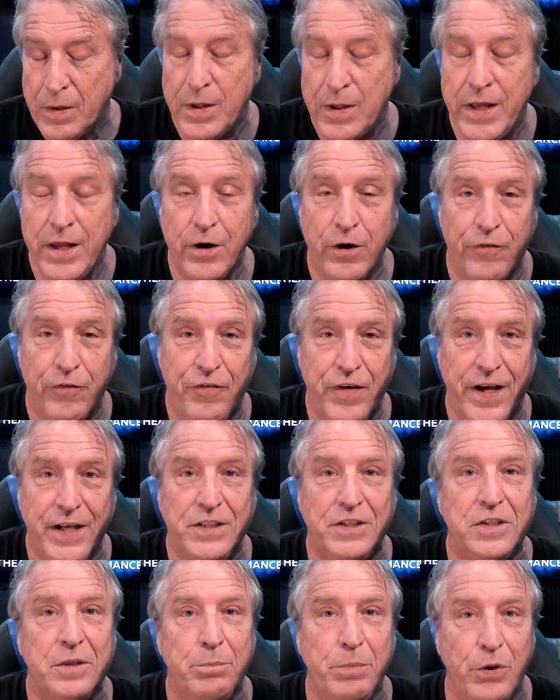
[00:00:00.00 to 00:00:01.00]

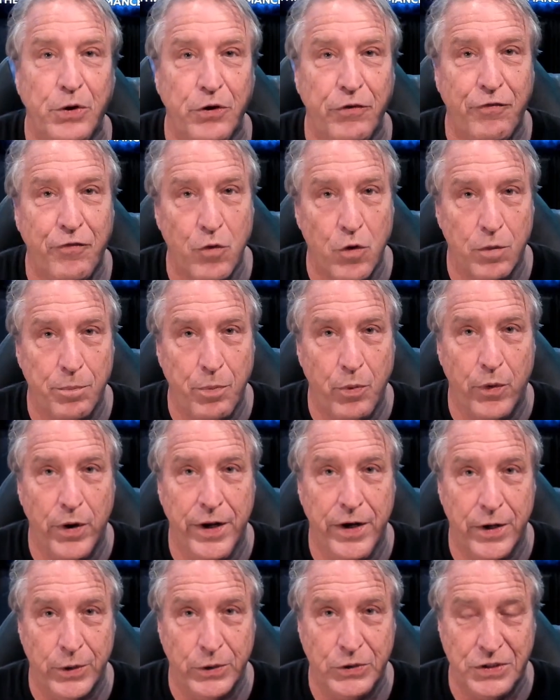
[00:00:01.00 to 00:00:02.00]
interface to build a
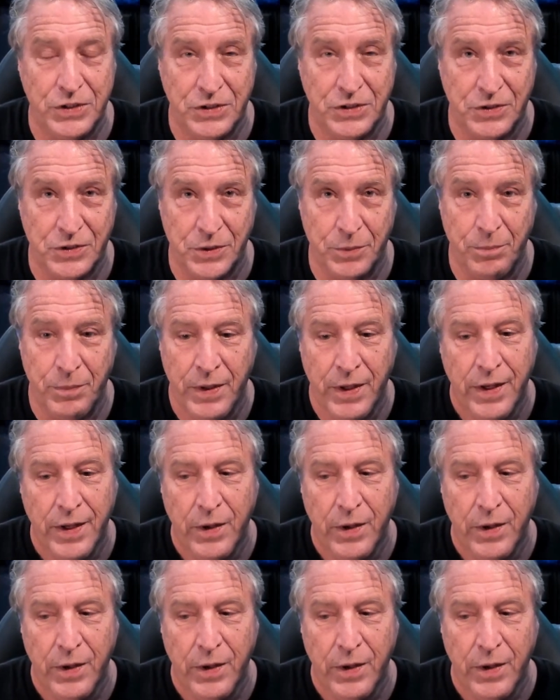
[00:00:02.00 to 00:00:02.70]
4.0 system.